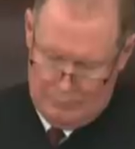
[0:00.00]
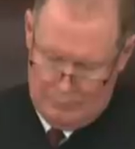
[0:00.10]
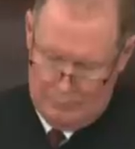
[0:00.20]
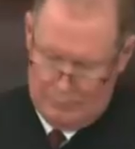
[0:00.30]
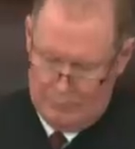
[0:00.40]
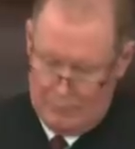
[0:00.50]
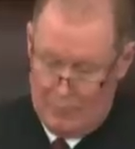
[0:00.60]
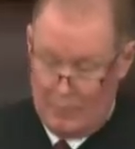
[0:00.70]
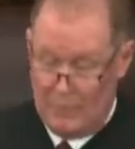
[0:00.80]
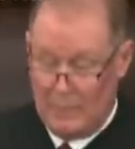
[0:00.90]
be
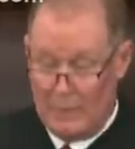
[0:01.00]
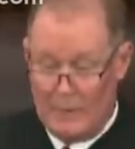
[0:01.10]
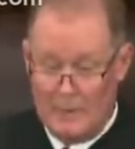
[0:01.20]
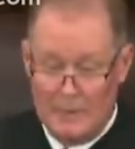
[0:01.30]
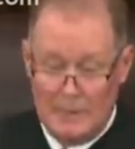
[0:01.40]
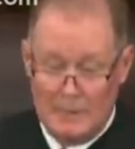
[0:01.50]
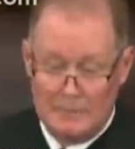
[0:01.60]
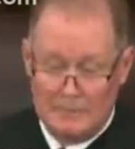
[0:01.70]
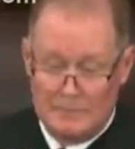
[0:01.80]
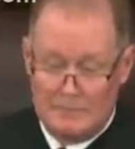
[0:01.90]
different from a jury
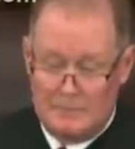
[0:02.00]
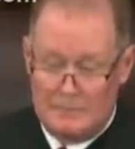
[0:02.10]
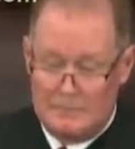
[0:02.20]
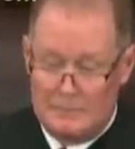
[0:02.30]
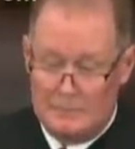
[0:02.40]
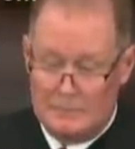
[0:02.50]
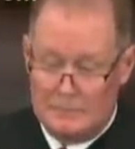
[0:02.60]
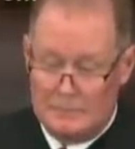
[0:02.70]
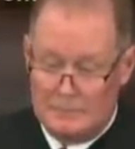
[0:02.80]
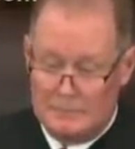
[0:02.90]
chosen by one
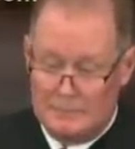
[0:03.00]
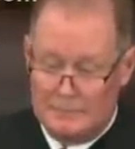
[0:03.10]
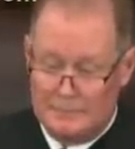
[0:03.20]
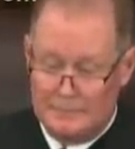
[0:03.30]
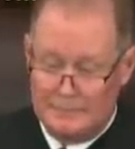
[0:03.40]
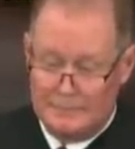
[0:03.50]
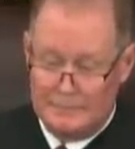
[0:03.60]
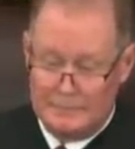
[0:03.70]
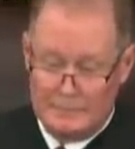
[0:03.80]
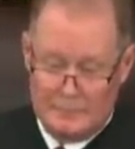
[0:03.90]
defendant. And there, the court